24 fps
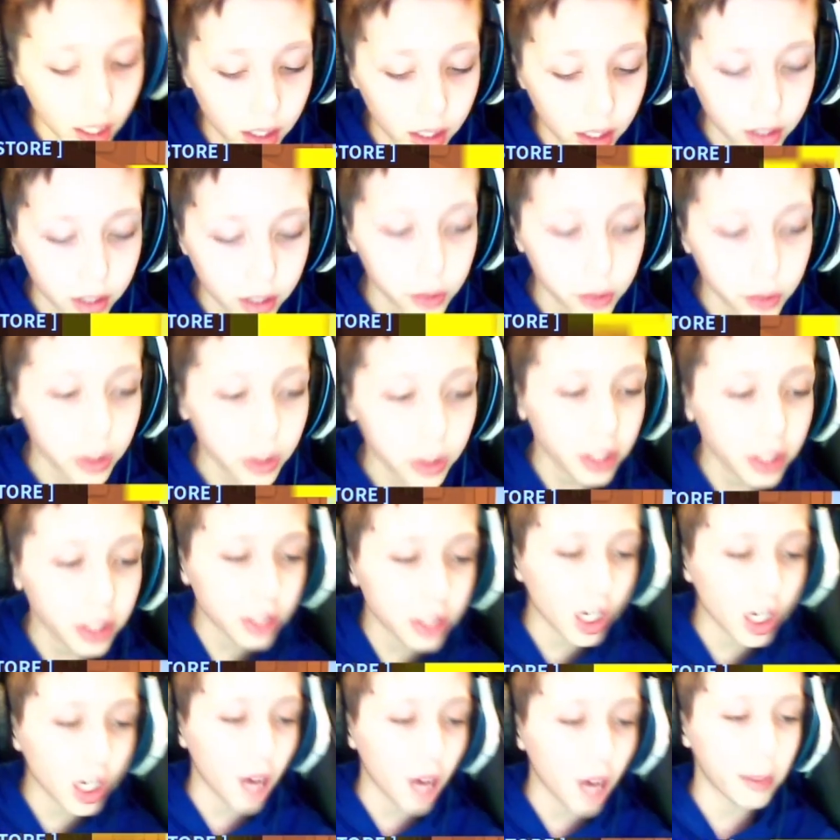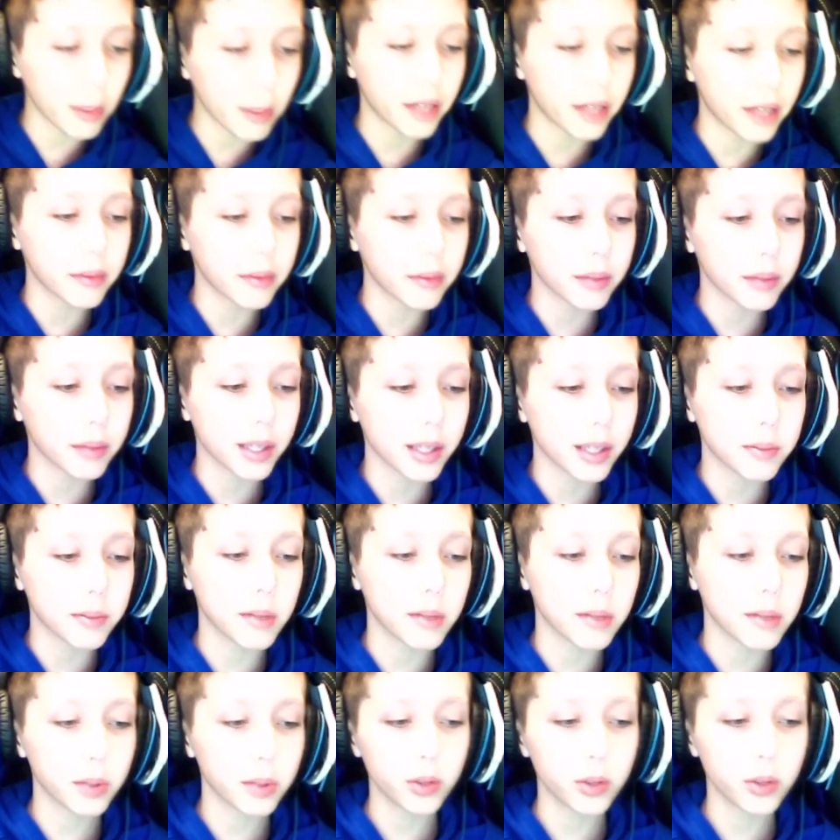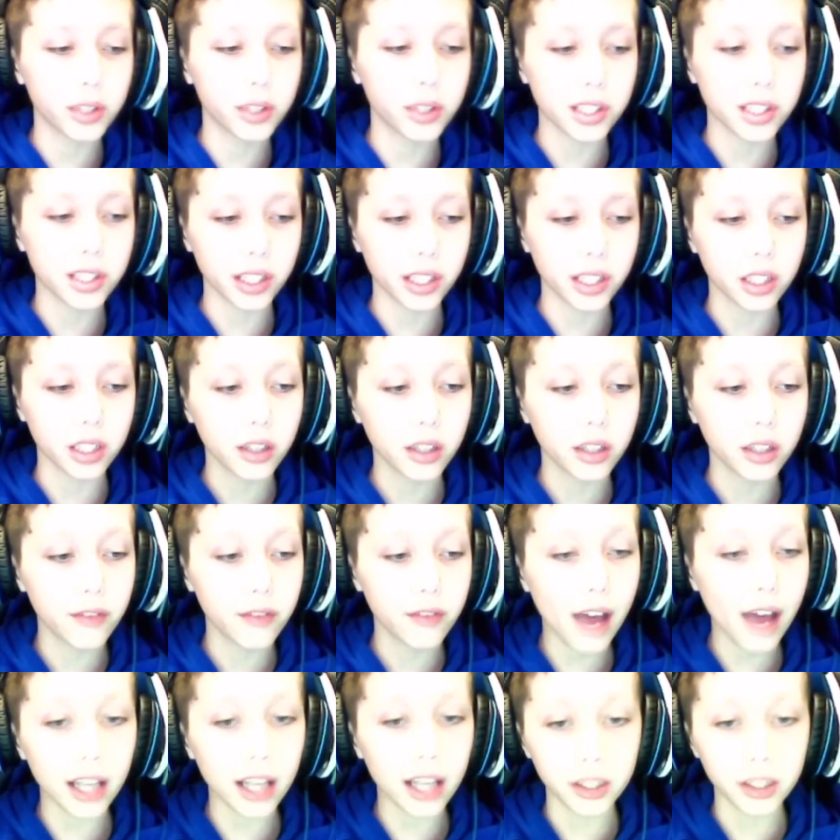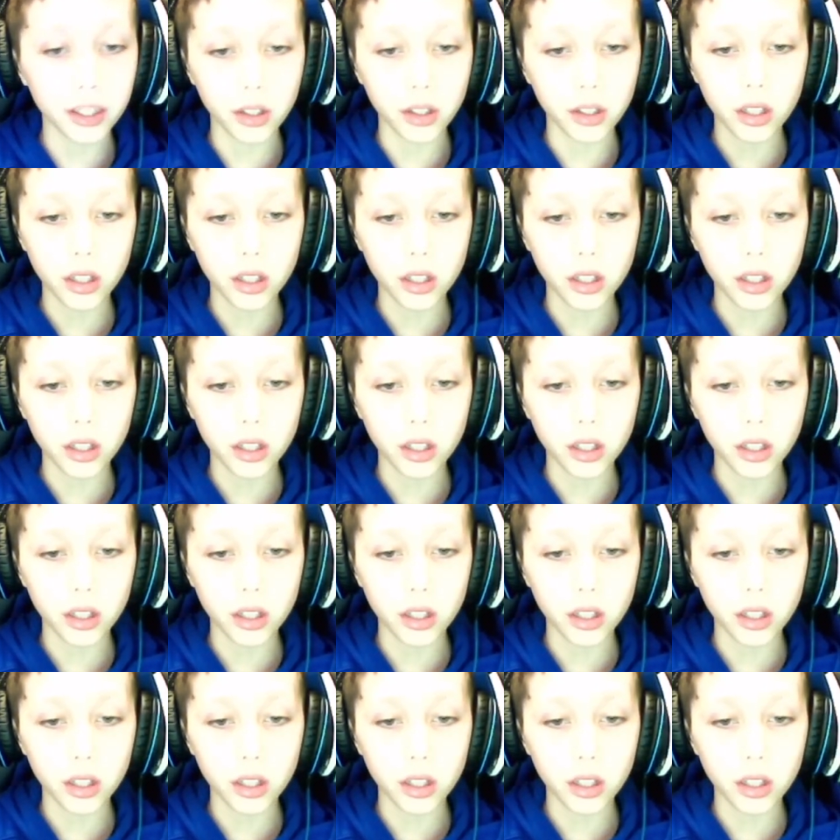you can just comment, because when you dislike valid.